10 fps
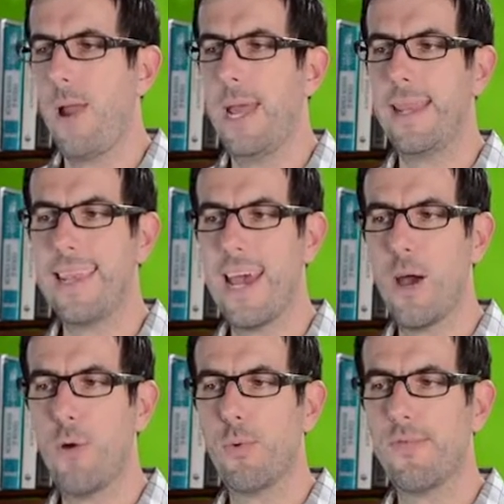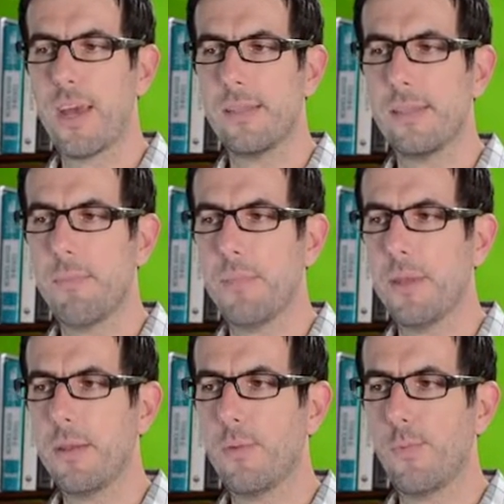And now we've got
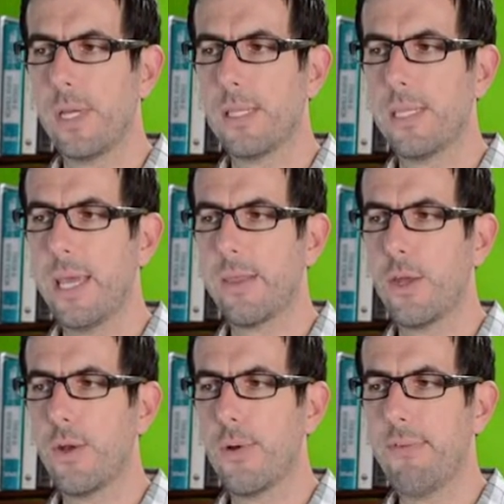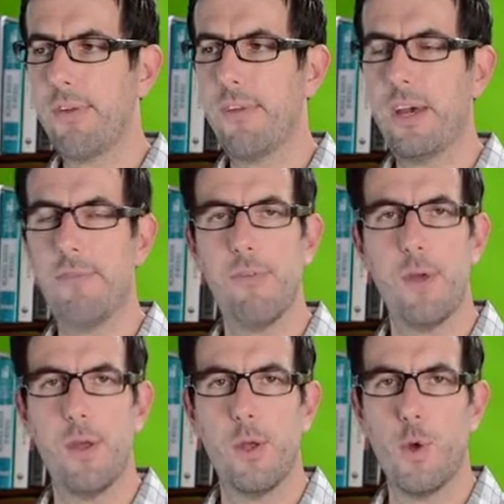something we can take the derivative of
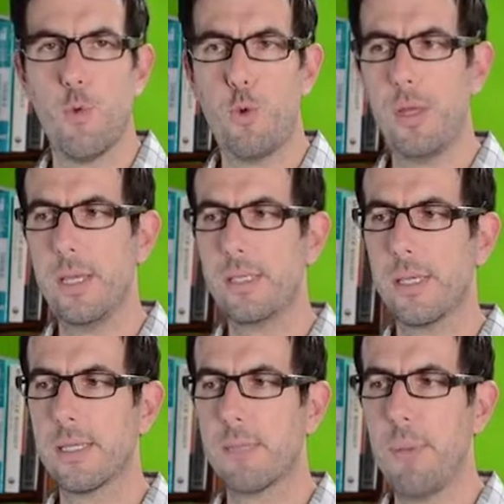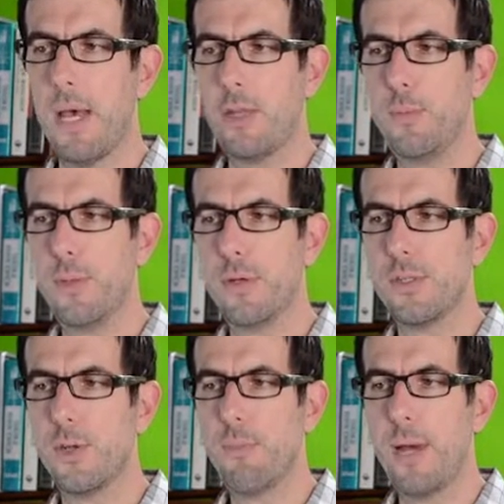real easily because it's a polynomial.
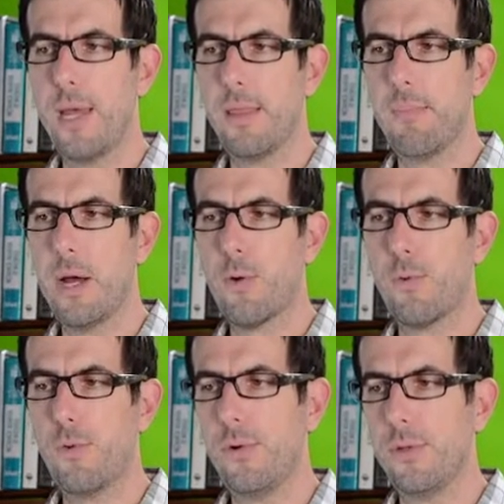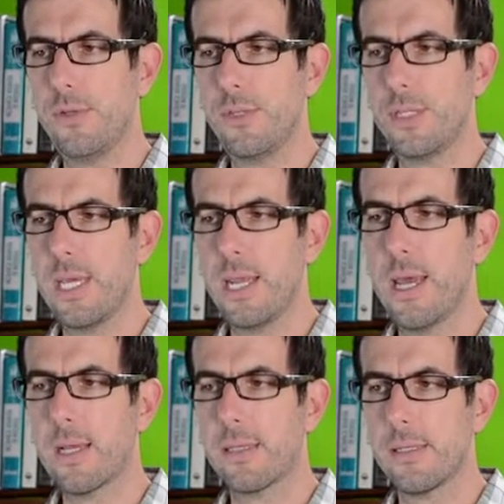So by the power rule, there's just
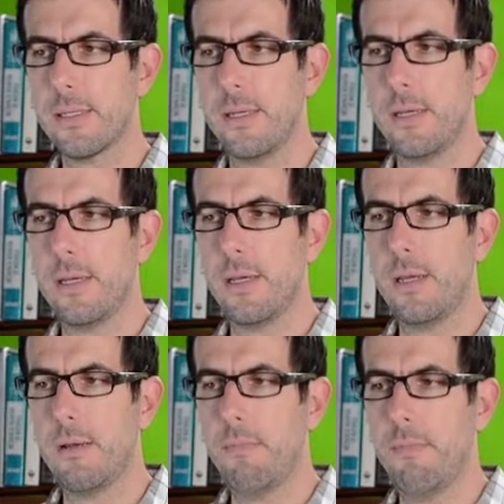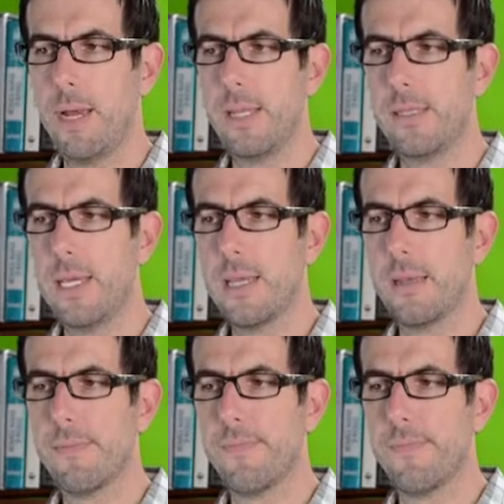8x minus 8.